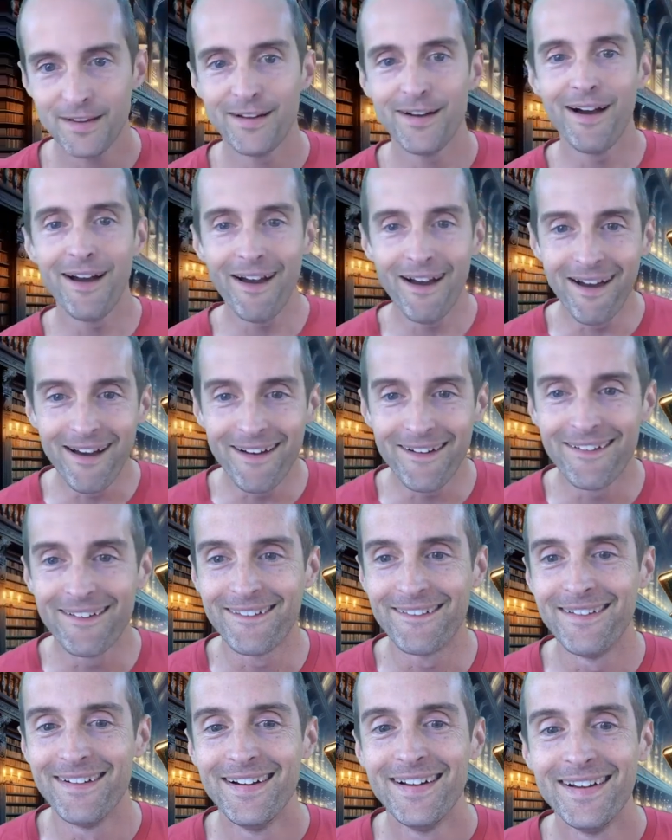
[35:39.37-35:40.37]

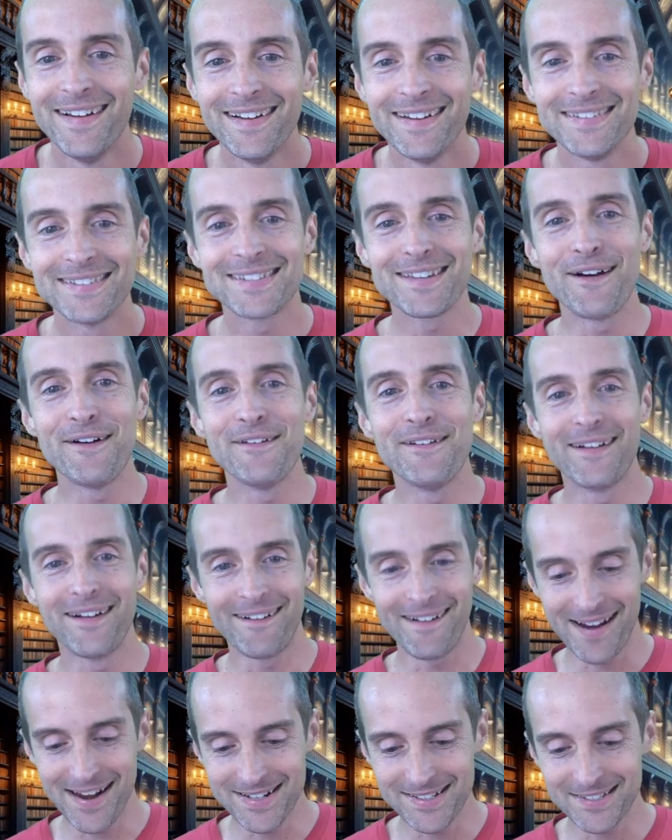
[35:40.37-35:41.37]
Oh, so,
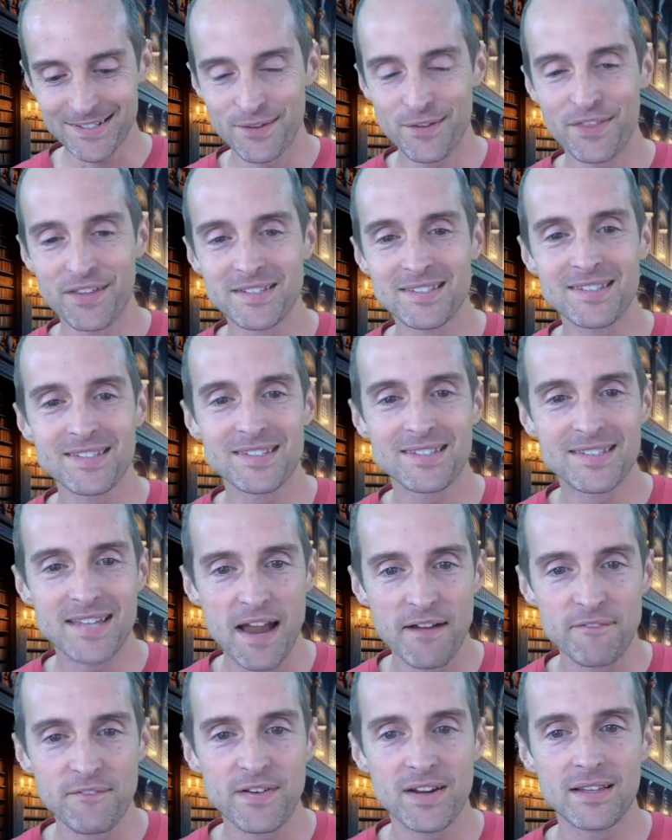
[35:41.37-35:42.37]
all right, so this is
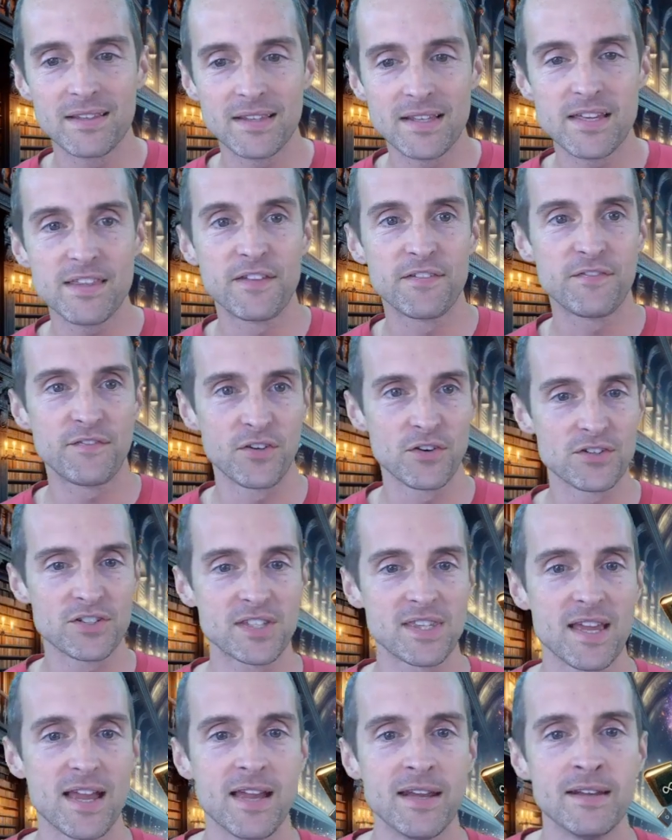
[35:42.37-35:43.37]
definitely the
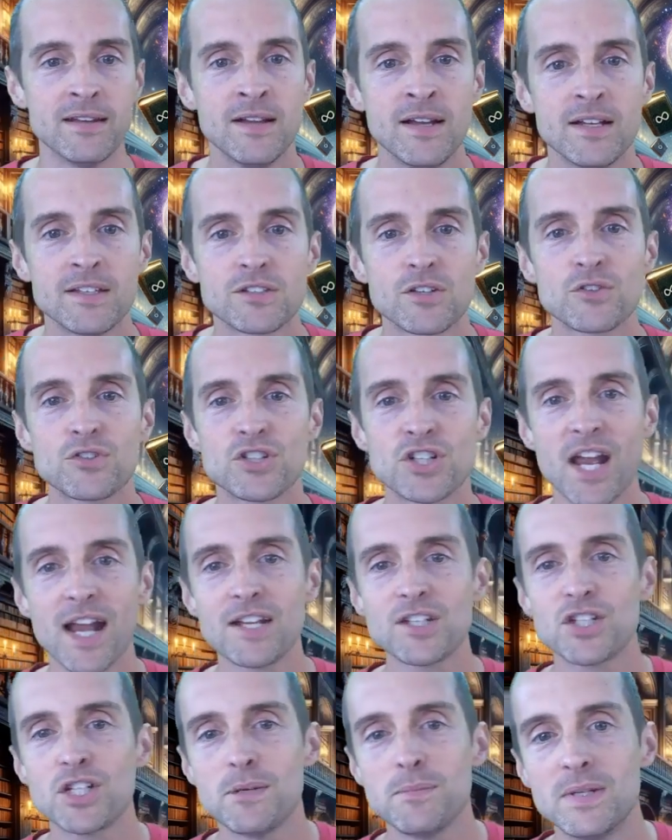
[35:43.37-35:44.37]
first then. So
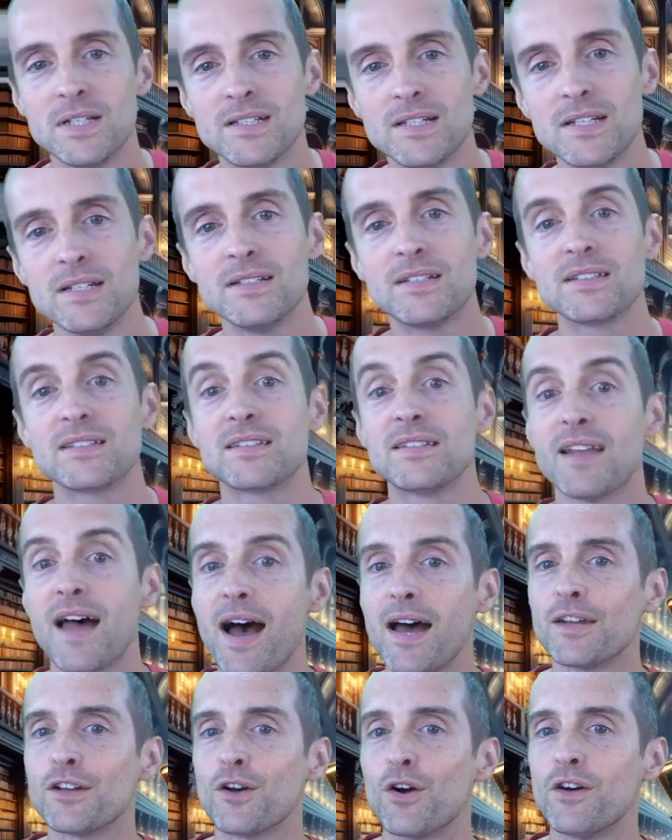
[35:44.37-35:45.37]
ChatGPT does
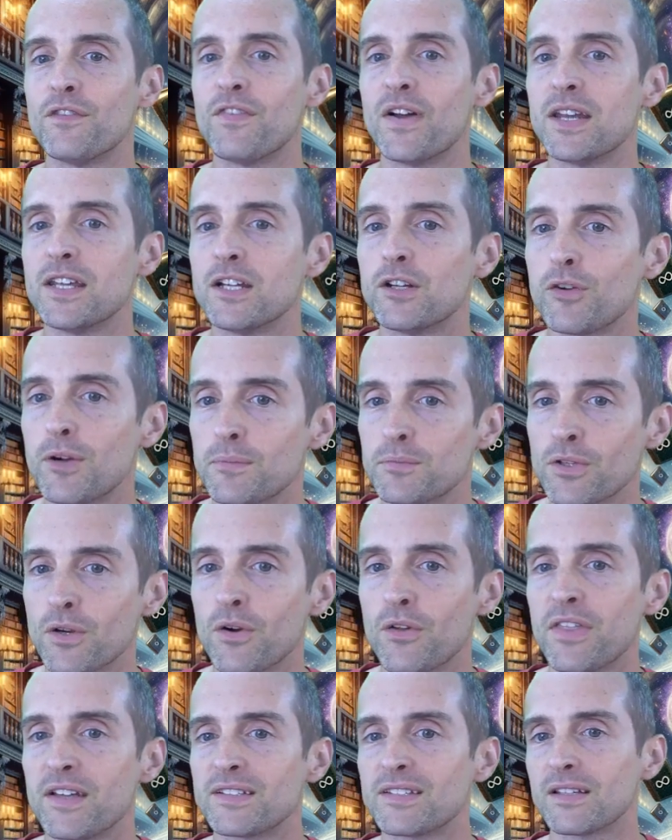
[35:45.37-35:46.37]
not know of any
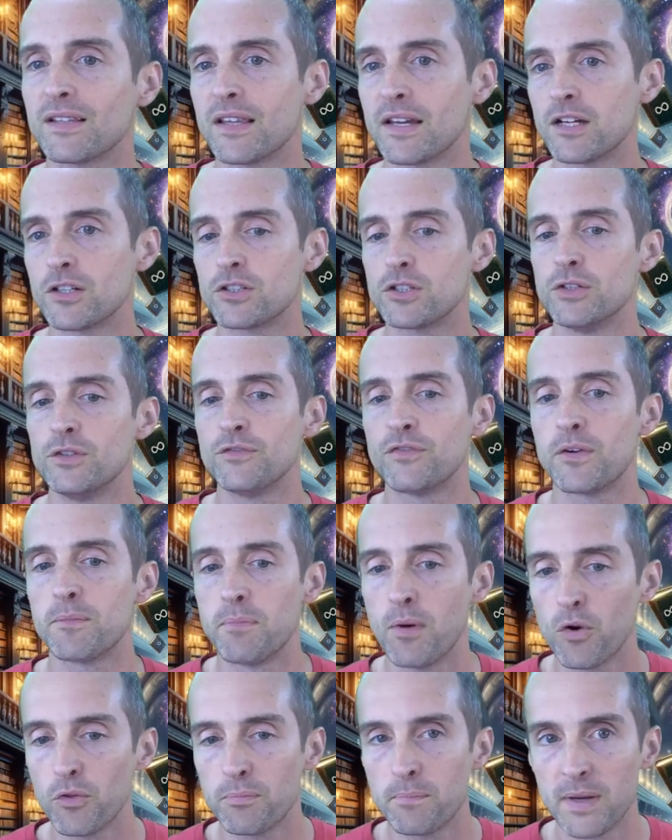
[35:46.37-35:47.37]
crypto that's a layer 2 for
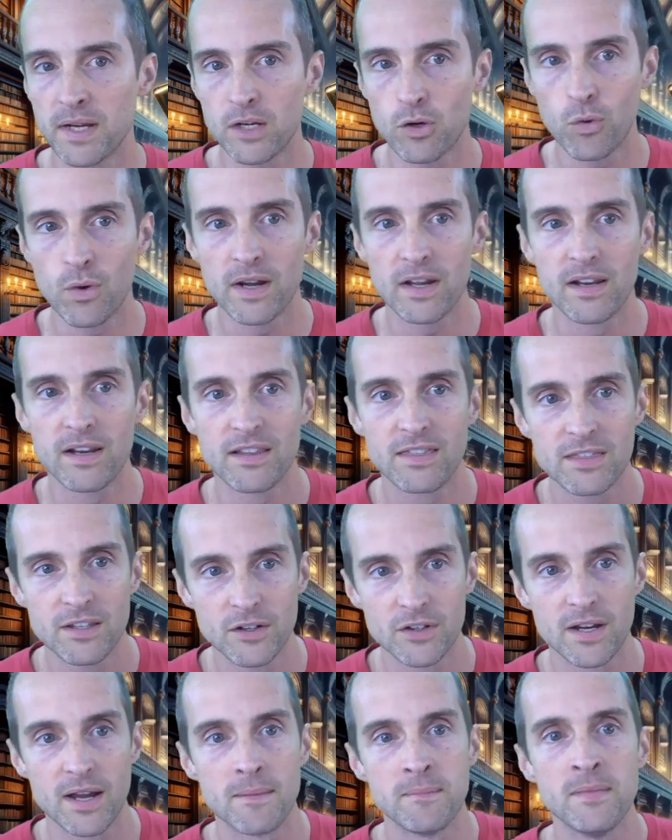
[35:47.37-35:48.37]
both Bitcoin and
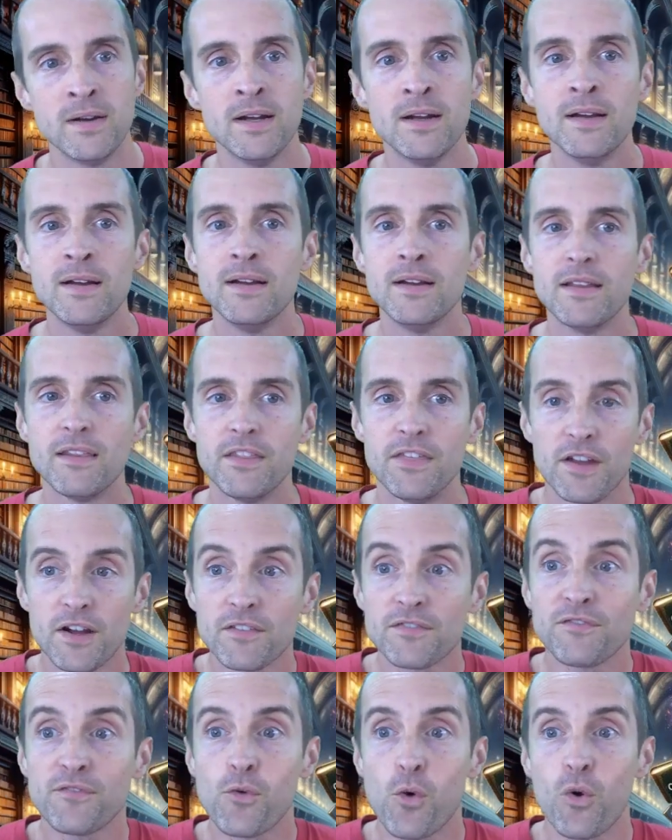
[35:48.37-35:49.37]
Ethereum.
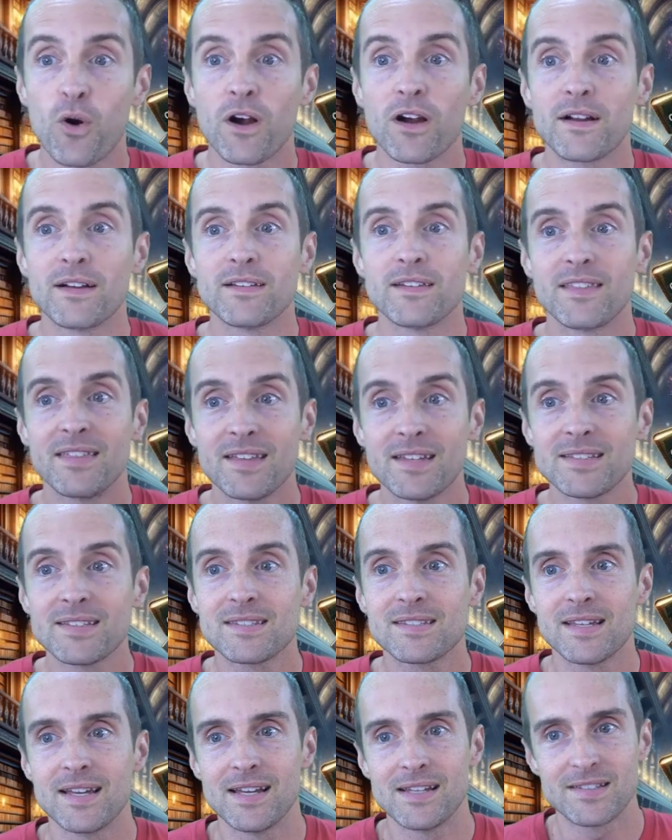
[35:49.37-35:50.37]
Therefore,
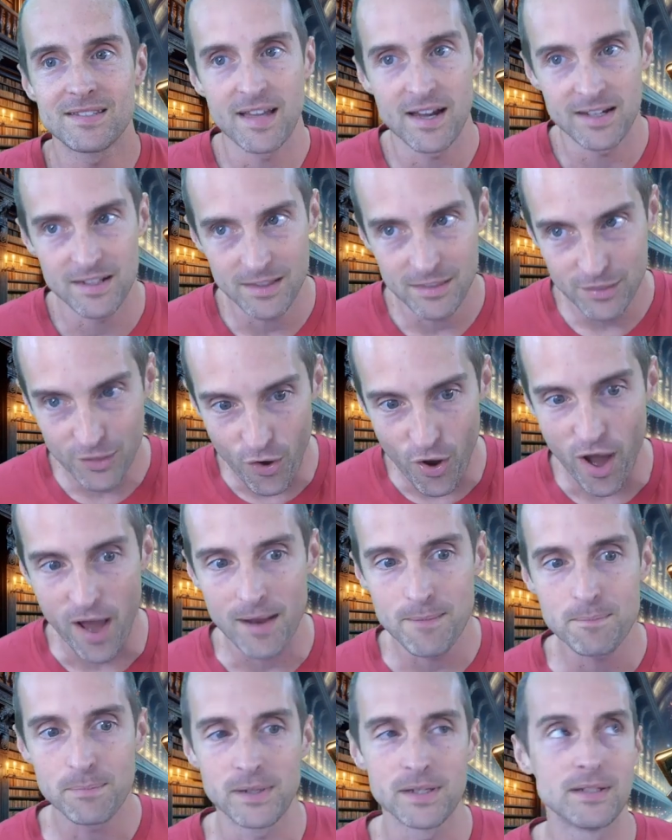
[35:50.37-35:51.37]
this, as I
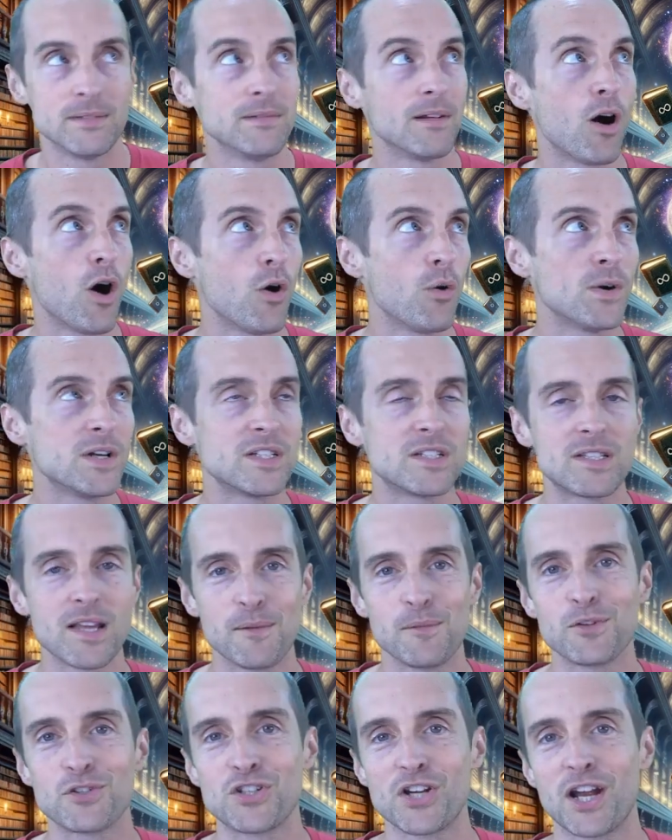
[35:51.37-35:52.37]
thought, but always
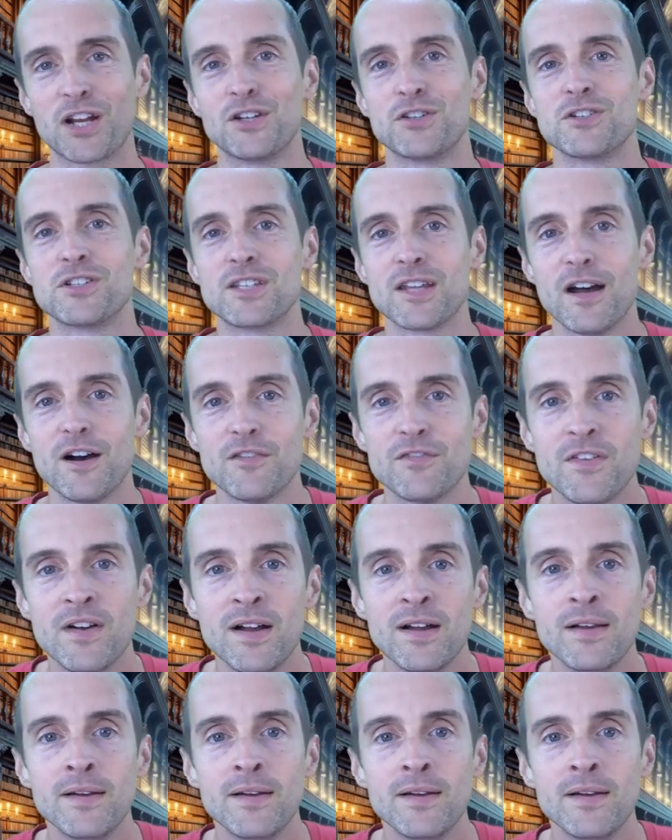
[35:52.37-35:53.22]
double check yourself,